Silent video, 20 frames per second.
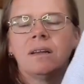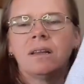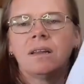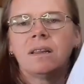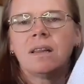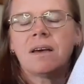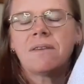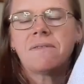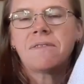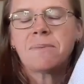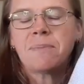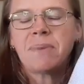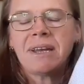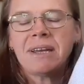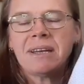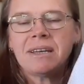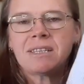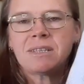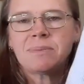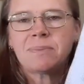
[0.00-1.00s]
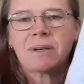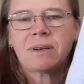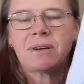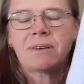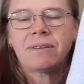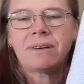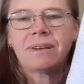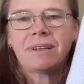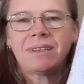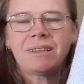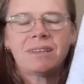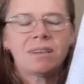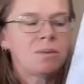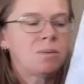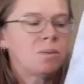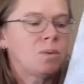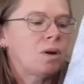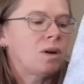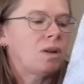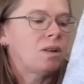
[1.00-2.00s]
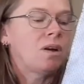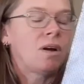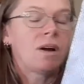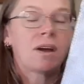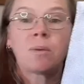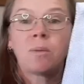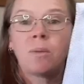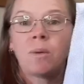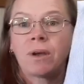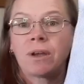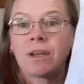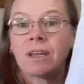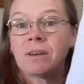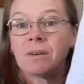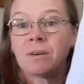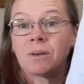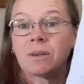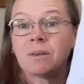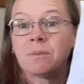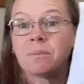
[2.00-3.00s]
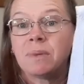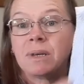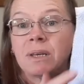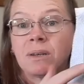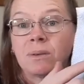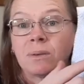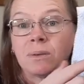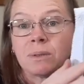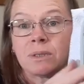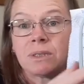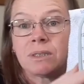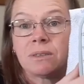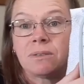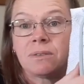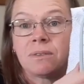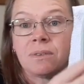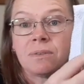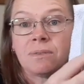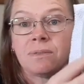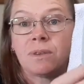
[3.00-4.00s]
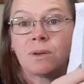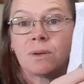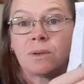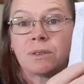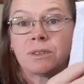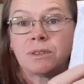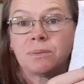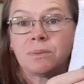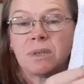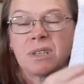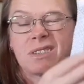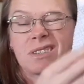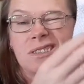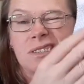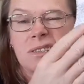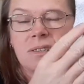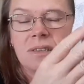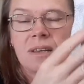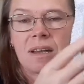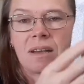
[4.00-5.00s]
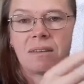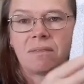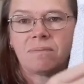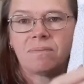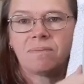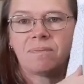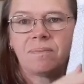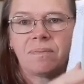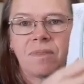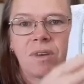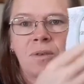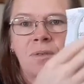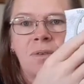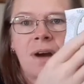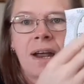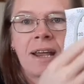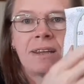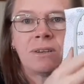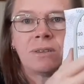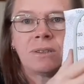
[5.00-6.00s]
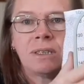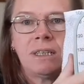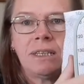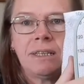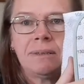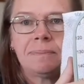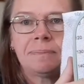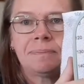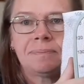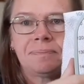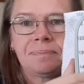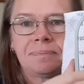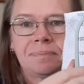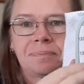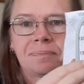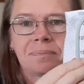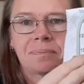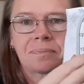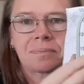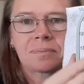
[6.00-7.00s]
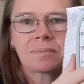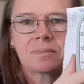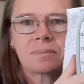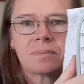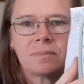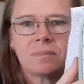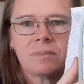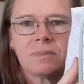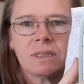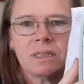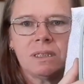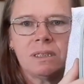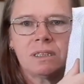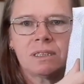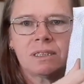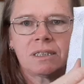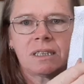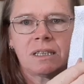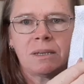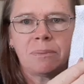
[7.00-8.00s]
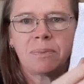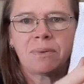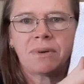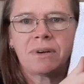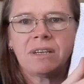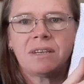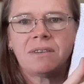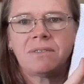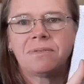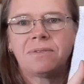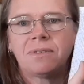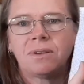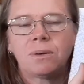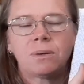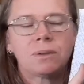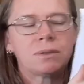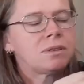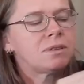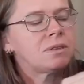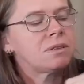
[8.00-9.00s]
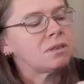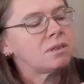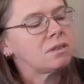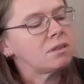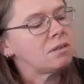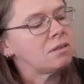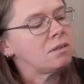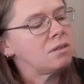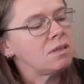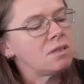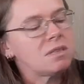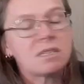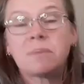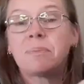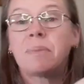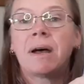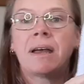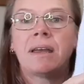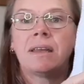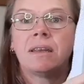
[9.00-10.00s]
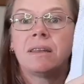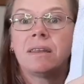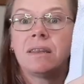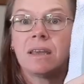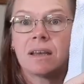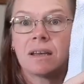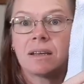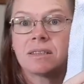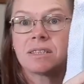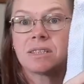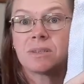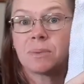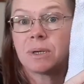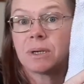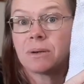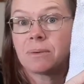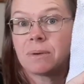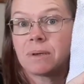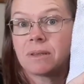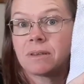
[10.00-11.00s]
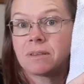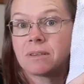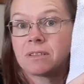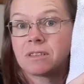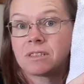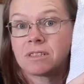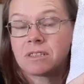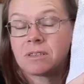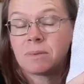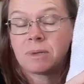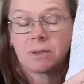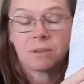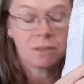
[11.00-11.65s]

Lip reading: love the piece, but I really don't like working on it because of the floss, which is that rayon-y, slippery floss that is a pain in the ass to work with, just to be